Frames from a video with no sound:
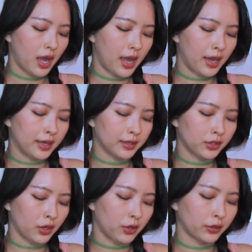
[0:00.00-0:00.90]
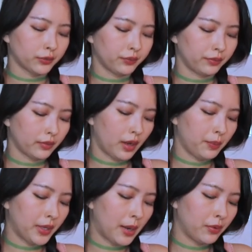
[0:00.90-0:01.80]
And so,
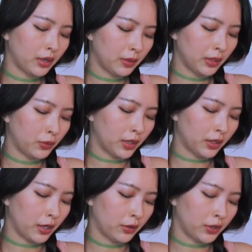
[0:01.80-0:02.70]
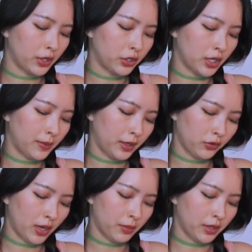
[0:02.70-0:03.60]
but I probably will go to the gym and the
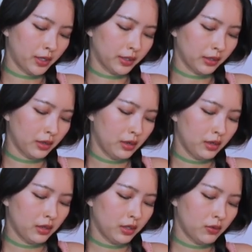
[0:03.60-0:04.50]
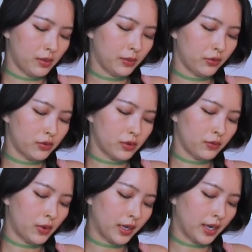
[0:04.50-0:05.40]
treadmill and swimming pool
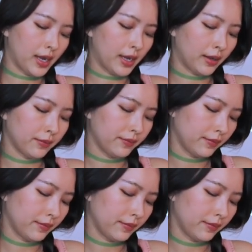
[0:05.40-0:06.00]
one day,